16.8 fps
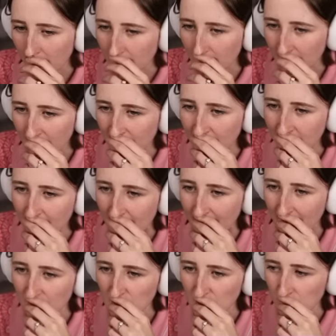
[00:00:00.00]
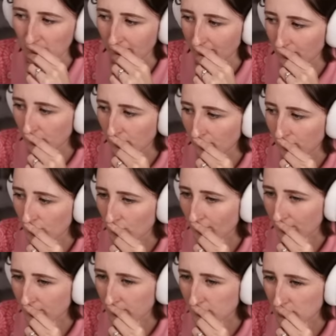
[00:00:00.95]
the kids can do it alone if you
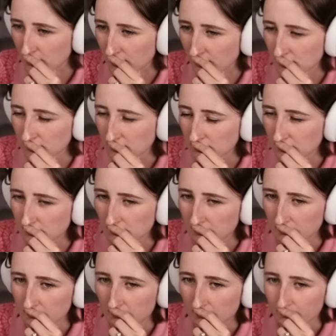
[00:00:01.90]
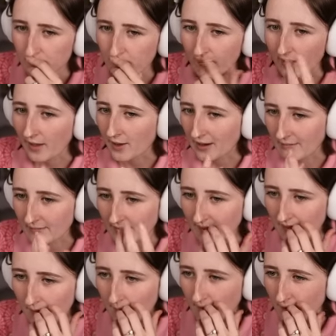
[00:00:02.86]
want them to. I don't have a kid
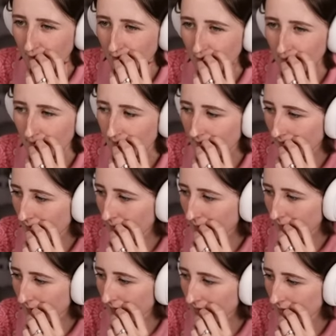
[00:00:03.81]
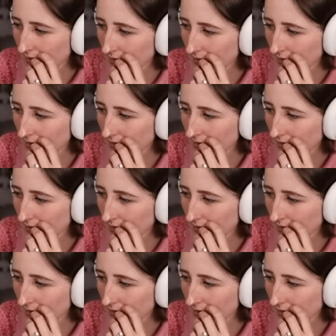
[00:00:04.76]
in my household right now, but...